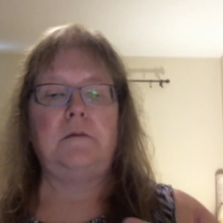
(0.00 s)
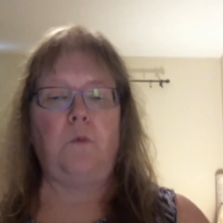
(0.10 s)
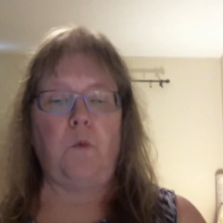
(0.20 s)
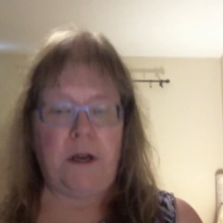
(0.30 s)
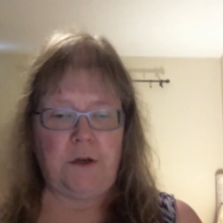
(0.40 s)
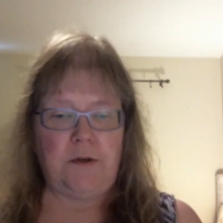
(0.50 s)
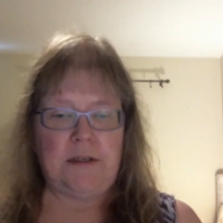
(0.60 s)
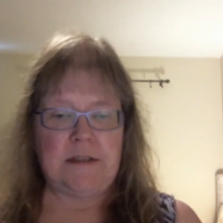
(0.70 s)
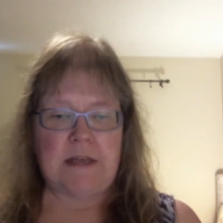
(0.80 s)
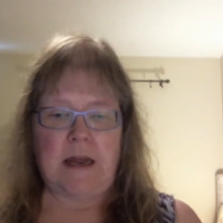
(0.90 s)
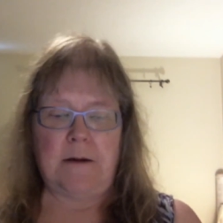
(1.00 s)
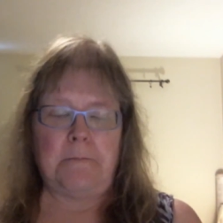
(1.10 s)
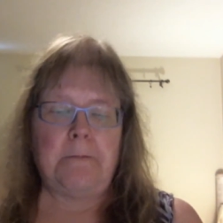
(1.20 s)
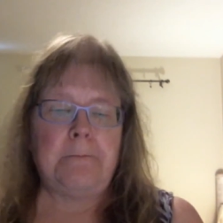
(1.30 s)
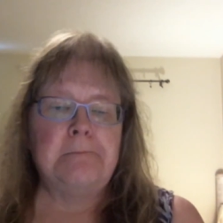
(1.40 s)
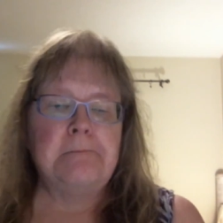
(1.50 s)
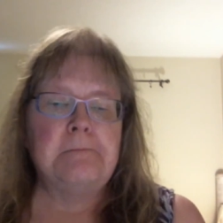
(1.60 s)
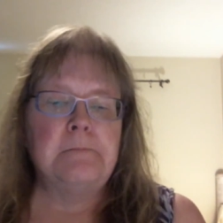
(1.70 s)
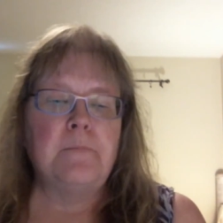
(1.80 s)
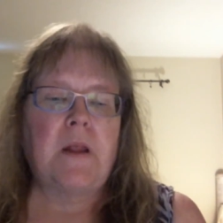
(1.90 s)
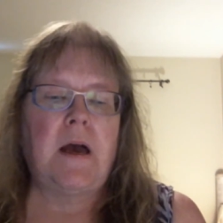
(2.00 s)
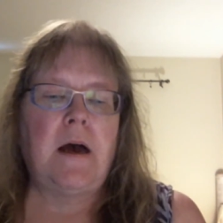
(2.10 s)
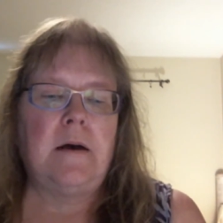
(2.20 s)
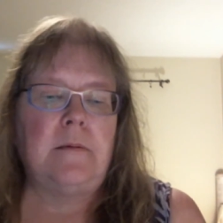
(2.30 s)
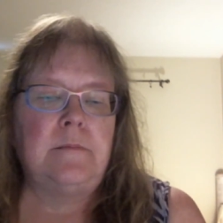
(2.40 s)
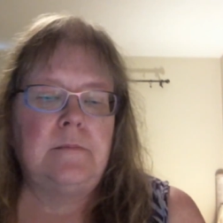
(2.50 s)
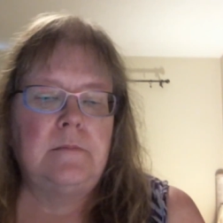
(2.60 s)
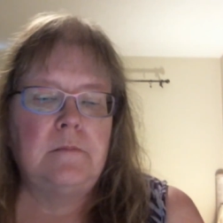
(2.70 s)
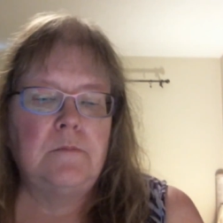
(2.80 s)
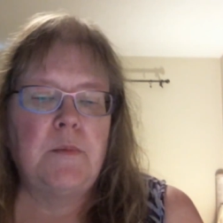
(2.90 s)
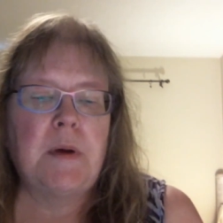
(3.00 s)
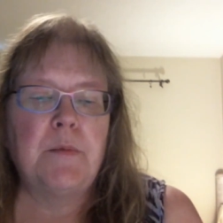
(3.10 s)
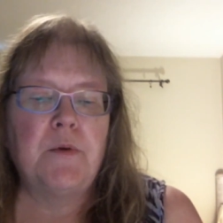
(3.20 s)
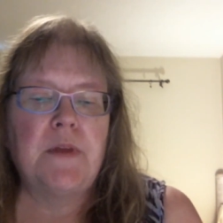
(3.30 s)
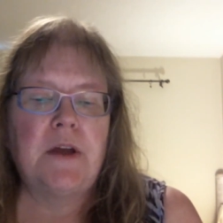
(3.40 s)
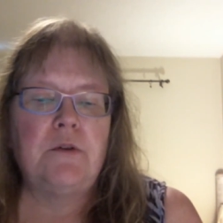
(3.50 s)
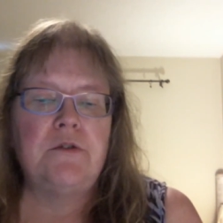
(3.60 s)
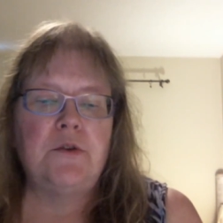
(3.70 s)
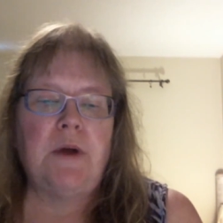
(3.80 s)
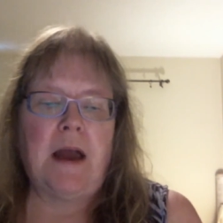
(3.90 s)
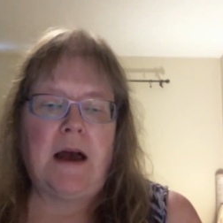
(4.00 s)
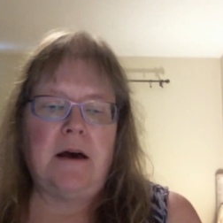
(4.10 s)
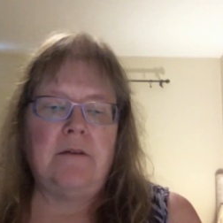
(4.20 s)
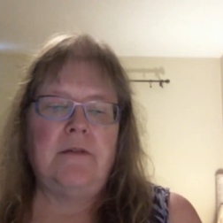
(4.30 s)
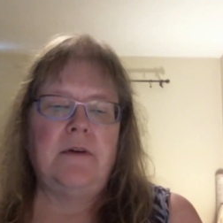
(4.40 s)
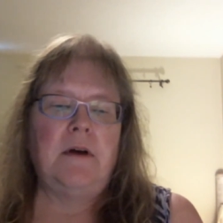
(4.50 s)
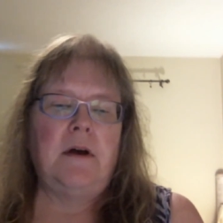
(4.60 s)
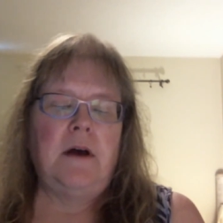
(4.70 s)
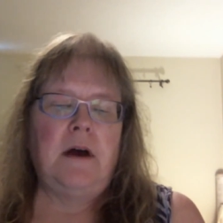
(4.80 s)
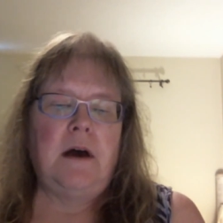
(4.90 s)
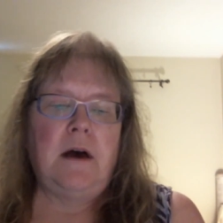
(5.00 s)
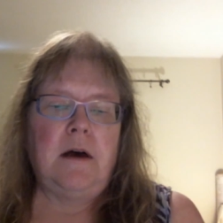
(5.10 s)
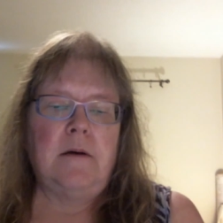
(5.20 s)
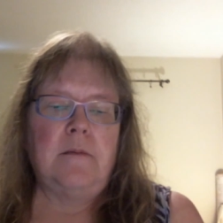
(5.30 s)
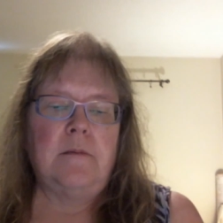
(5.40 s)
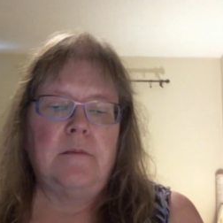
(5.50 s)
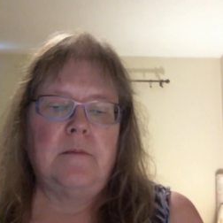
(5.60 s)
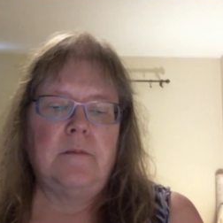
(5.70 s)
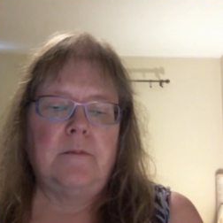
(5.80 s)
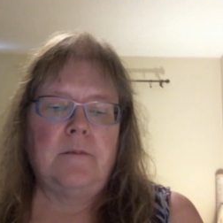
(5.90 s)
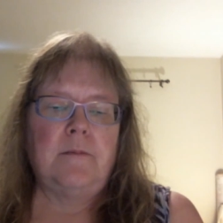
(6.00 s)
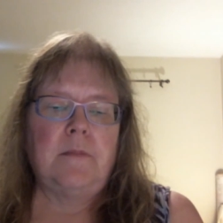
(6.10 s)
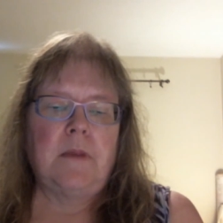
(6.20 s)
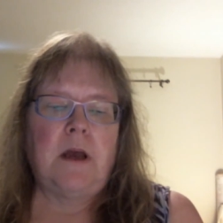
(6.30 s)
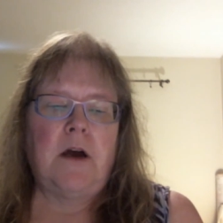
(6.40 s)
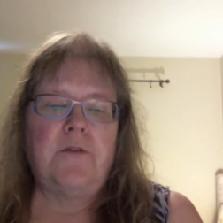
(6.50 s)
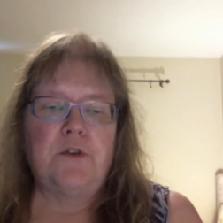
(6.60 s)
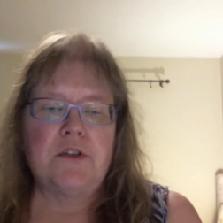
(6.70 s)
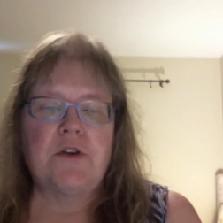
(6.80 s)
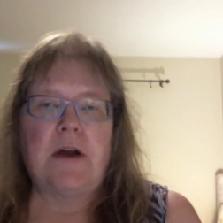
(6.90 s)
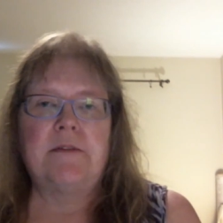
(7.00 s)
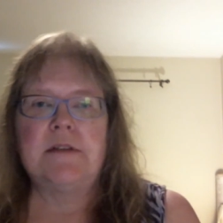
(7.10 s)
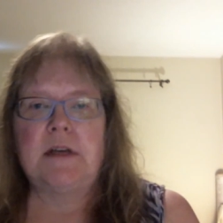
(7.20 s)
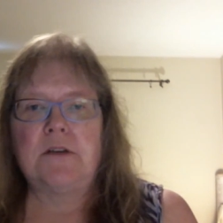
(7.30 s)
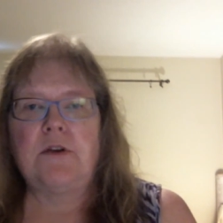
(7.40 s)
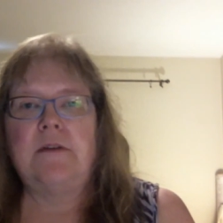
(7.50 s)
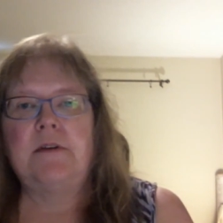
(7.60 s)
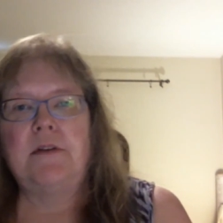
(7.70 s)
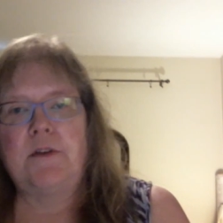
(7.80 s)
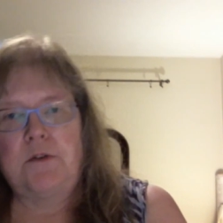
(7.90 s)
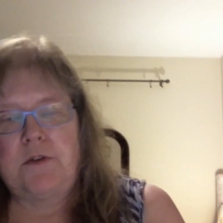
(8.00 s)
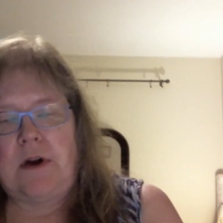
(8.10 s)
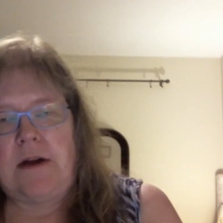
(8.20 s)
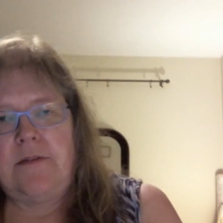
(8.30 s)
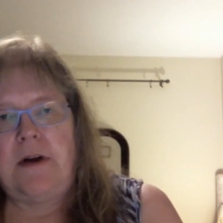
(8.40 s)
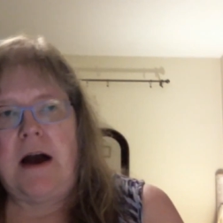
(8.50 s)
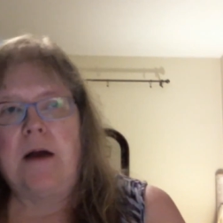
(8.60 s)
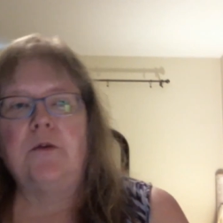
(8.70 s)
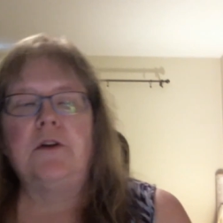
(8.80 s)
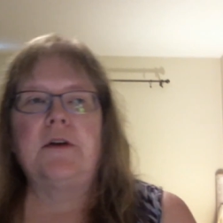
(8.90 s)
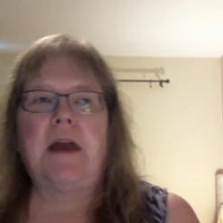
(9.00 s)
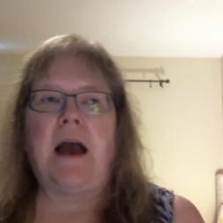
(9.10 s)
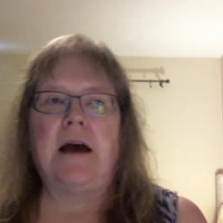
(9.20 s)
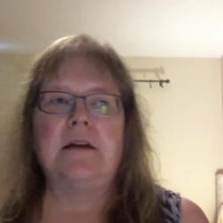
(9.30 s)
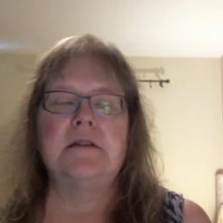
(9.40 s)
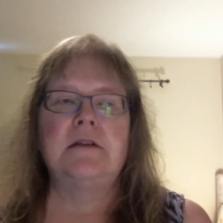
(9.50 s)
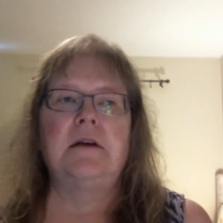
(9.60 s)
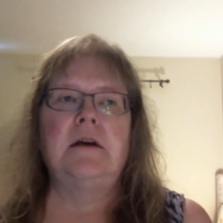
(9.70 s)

what you need to say. Um, remember that you do have um, a first draft, a second draft, and a third draft. I will look at